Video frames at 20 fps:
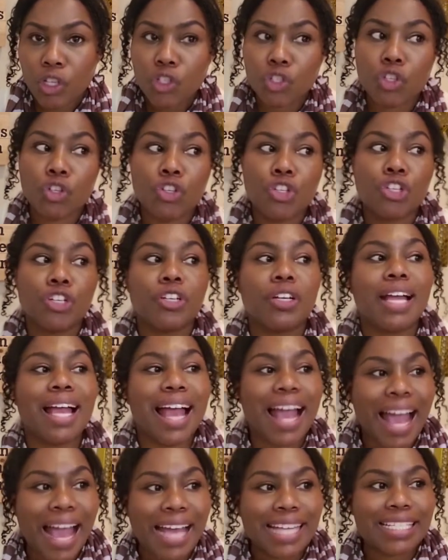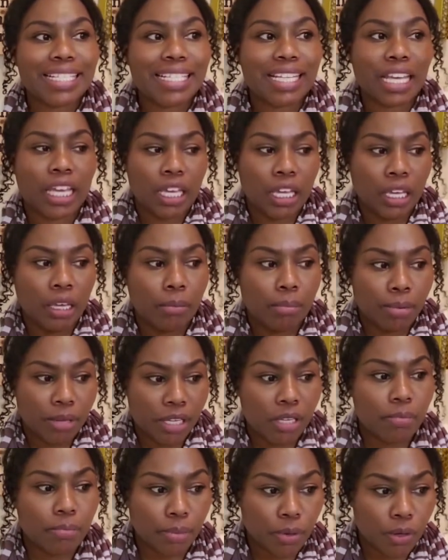So you're asking
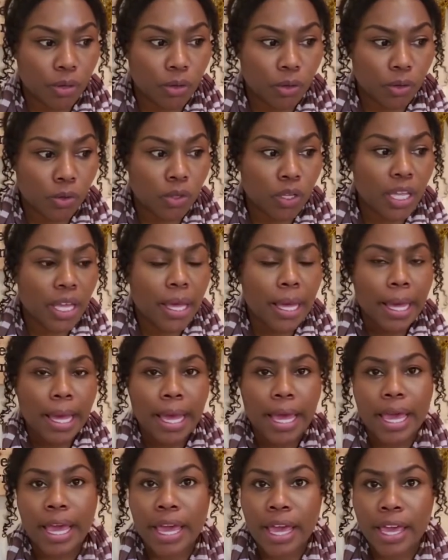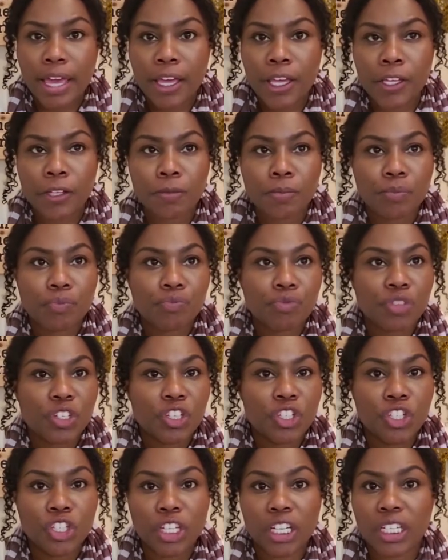people, hey,
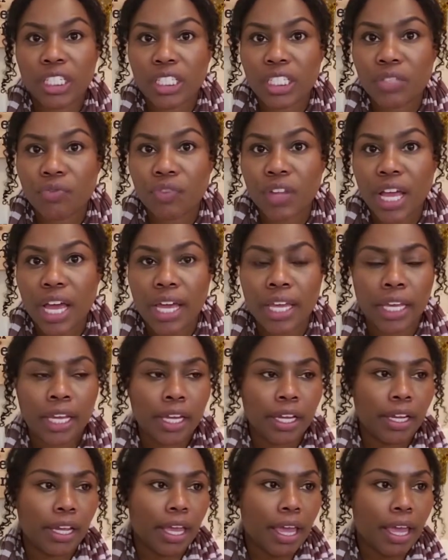share this flyer.